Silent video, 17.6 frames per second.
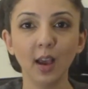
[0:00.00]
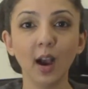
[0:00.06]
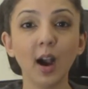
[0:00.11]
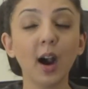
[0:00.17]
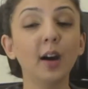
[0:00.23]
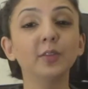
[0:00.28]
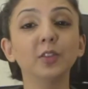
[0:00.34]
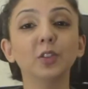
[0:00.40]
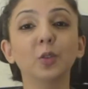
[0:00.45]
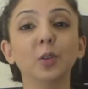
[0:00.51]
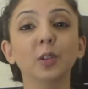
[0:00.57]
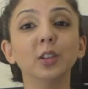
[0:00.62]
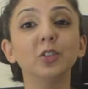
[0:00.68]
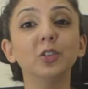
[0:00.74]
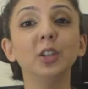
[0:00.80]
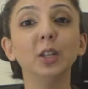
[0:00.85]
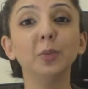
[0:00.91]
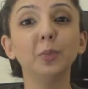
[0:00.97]
After all,
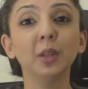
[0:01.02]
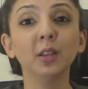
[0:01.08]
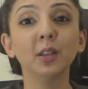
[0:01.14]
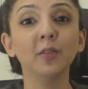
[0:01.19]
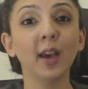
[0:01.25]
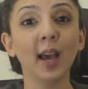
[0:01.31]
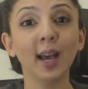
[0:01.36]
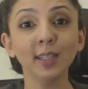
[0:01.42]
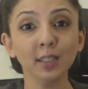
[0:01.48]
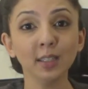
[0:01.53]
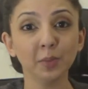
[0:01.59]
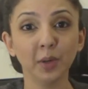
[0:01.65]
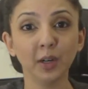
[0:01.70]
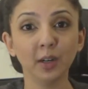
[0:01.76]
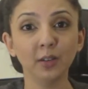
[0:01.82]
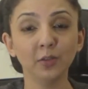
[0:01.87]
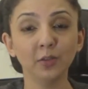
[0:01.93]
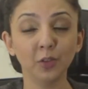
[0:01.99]
the treatment of
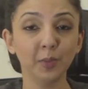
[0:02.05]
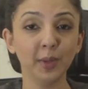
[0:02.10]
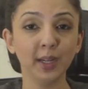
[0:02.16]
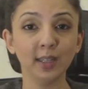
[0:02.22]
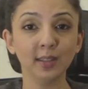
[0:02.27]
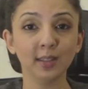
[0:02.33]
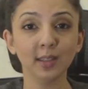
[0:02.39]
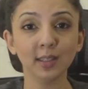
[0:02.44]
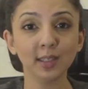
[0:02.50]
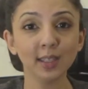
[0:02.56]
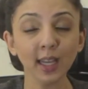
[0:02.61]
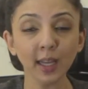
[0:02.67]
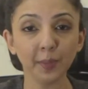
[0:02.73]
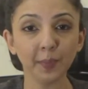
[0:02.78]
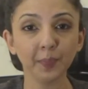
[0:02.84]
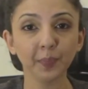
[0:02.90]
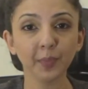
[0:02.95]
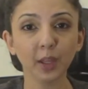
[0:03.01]
asthma remains the
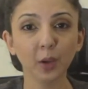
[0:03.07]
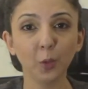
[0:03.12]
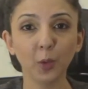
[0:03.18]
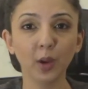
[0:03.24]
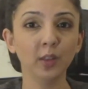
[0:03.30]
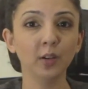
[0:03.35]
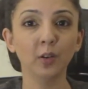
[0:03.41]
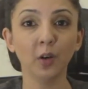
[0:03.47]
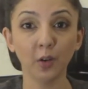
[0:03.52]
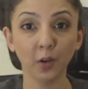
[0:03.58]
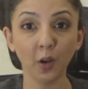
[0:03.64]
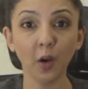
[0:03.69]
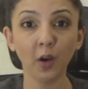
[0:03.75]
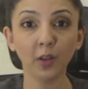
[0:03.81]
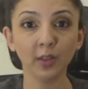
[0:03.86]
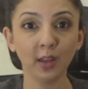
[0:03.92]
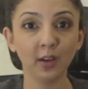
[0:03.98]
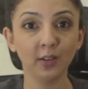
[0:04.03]
same, whether or
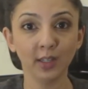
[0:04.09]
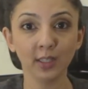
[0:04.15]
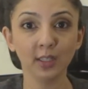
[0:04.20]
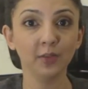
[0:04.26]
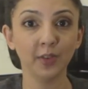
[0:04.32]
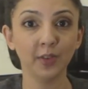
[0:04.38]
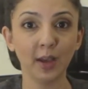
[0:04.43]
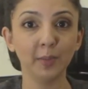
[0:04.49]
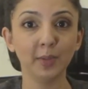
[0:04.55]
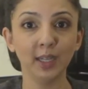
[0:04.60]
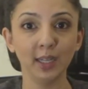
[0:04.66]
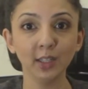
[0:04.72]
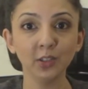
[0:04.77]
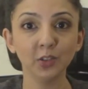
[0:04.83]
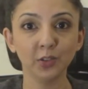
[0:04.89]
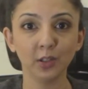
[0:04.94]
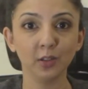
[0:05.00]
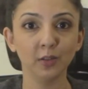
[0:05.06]
not there is a family
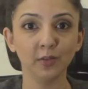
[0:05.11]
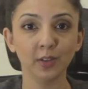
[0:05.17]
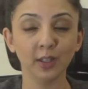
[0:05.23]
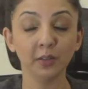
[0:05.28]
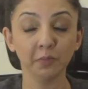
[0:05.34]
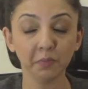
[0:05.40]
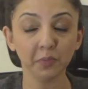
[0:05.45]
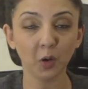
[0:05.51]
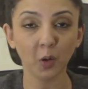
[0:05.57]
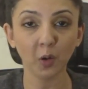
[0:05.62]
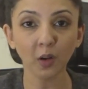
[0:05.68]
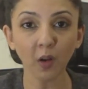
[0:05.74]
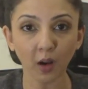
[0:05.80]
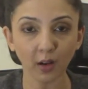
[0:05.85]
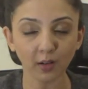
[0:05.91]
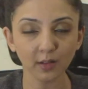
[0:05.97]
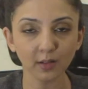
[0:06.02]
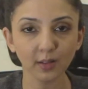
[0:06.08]
history of it or
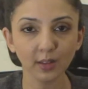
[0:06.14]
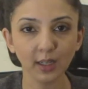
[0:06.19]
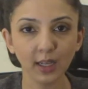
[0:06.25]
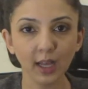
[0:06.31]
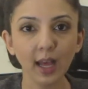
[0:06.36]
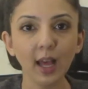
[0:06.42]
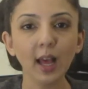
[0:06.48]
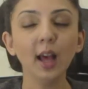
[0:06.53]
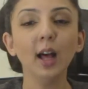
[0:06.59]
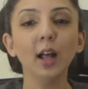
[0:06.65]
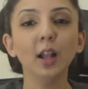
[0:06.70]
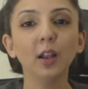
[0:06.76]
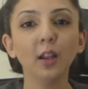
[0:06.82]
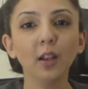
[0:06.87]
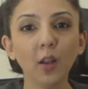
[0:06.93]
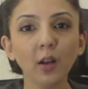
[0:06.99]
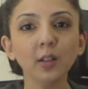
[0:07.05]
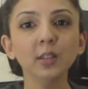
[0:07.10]
not.
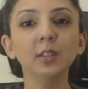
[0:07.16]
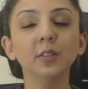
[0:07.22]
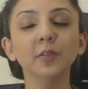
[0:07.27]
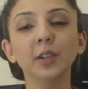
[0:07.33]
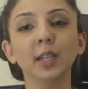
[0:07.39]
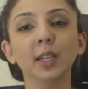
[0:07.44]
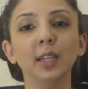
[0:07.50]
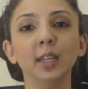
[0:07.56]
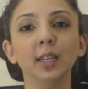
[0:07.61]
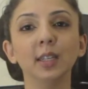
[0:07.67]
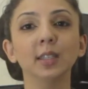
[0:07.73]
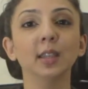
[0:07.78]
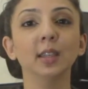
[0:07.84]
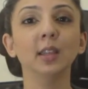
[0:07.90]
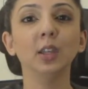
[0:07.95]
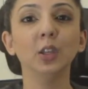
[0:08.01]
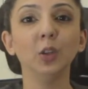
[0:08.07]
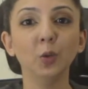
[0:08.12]
Lots of clinics
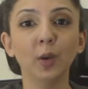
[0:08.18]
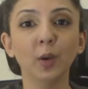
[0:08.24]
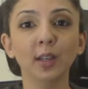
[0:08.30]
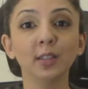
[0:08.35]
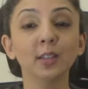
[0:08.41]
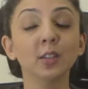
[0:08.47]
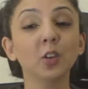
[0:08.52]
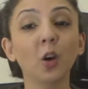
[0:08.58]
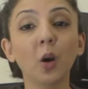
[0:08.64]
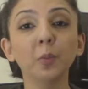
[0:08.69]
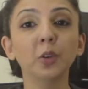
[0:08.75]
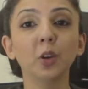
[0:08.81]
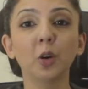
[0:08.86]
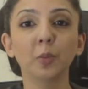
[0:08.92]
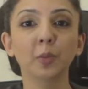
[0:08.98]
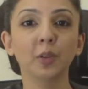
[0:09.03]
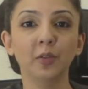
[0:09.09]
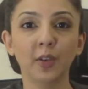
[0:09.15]
in the U S
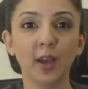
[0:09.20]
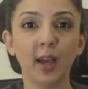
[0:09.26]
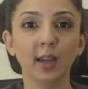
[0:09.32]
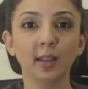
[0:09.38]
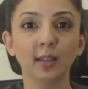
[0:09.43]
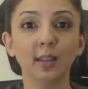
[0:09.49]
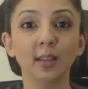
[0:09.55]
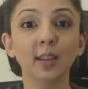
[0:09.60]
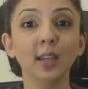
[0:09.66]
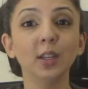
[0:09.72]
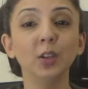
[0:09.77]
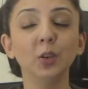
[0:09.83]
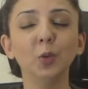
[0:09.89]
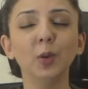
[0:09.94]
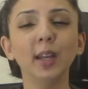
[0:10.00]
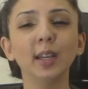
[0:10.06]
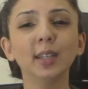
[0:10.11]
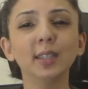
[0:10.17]
tom-tom the fact that they
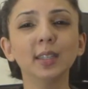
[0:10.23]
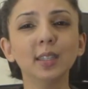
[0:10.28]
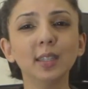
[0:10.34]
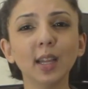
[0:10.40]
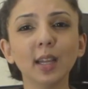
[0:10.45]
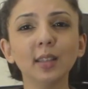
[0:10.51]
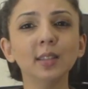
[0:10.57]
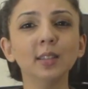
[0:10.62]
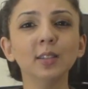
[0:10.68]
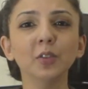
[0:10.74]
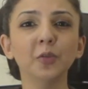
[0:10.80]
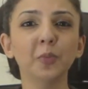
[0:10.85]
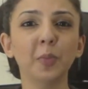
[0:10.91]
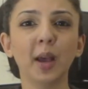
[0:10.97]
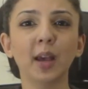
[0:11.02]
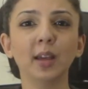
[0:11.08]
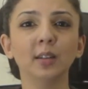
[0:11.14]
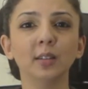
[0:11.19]
do
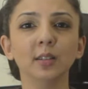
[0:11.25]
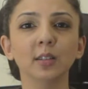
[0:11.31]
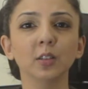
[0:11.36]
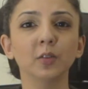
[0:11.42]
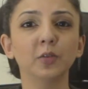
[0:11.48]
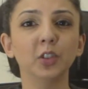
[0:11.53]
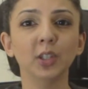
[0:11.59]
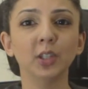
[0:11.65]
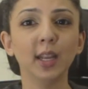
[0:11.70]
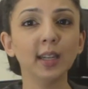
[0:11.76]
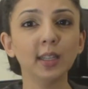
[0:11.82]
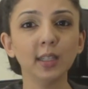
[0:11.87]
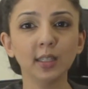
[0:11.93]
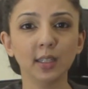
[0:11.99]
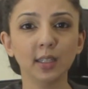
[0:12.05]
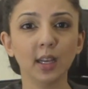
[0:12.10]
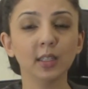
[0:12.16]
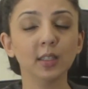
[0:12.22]
extensive panels of
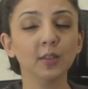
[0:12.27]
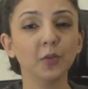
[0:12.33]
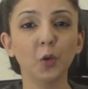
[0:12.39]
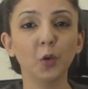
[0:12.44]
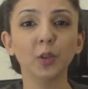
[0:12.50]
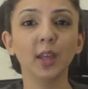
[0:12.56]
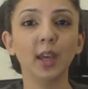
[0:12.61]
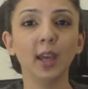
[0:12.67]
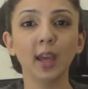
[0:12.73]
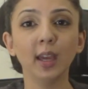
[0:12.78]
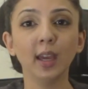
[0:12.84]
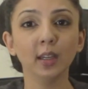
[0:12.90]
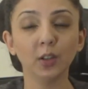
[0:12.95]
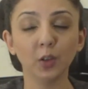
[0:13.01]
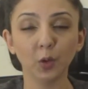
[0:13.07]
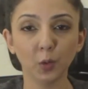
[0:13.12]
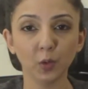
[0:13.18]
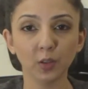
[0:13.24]
genetic tests for their
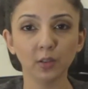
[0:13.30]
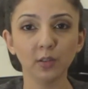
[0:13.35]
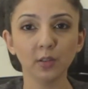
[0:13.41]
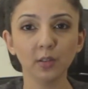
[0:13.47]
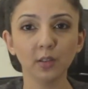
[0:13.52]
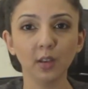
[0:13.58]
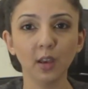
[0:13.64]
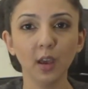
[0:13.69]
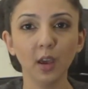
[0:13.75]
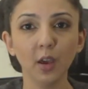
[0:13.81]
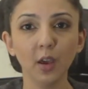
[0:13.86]
egg donors.